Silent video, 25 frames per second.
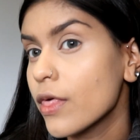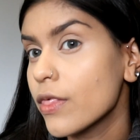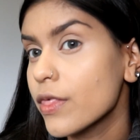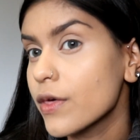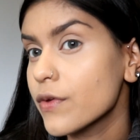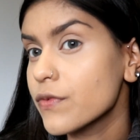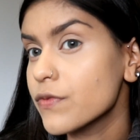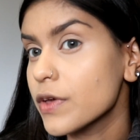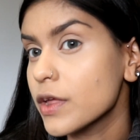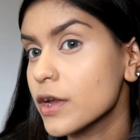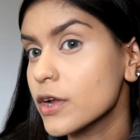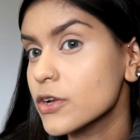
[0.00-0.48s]

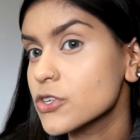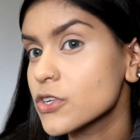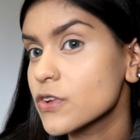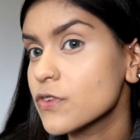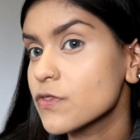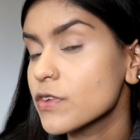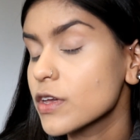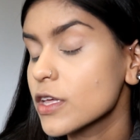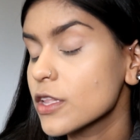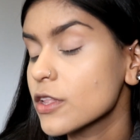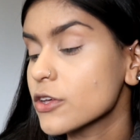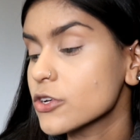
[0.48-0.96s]
The finish
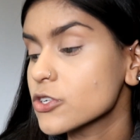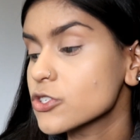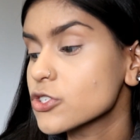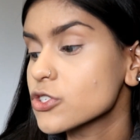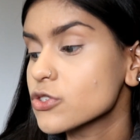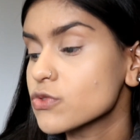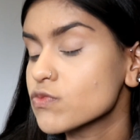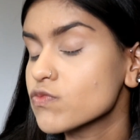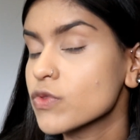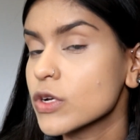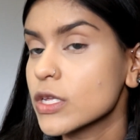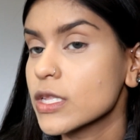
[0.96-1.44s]
of it
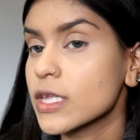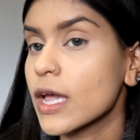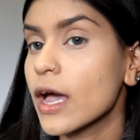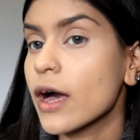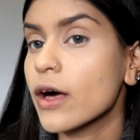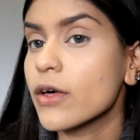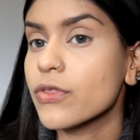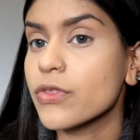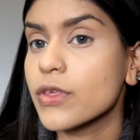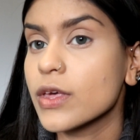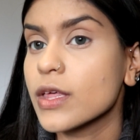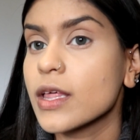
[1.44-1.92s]
looks really
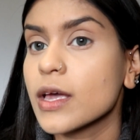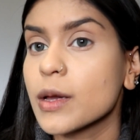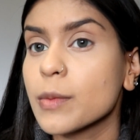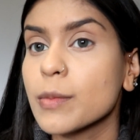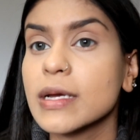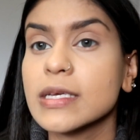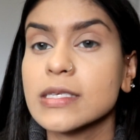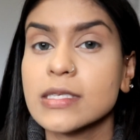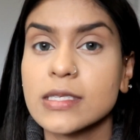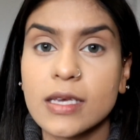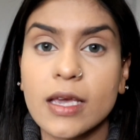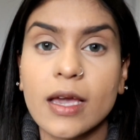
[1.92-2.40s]
healthy. Like,
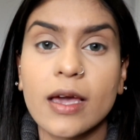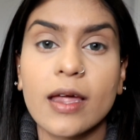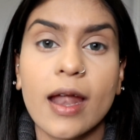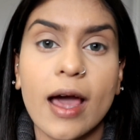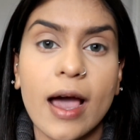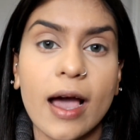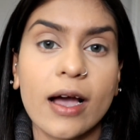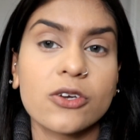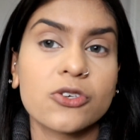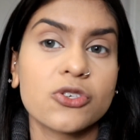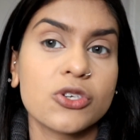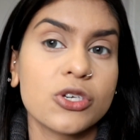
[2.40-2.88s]
my skin
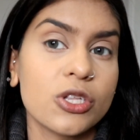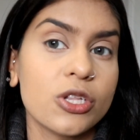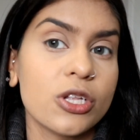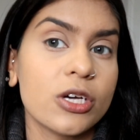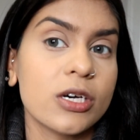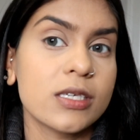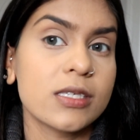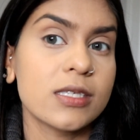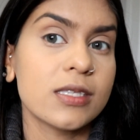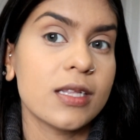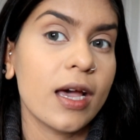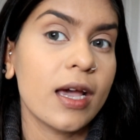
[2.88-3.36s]
actually
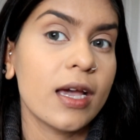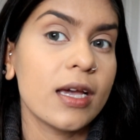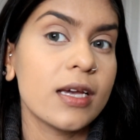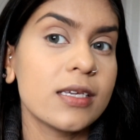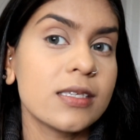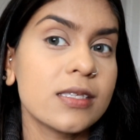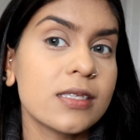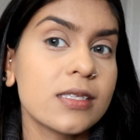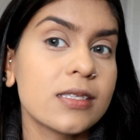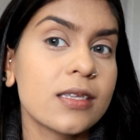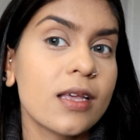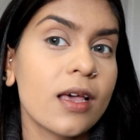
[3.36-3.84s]
looks
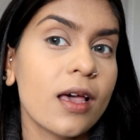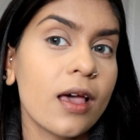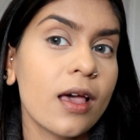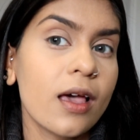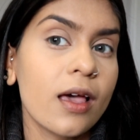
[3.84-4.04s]
nice.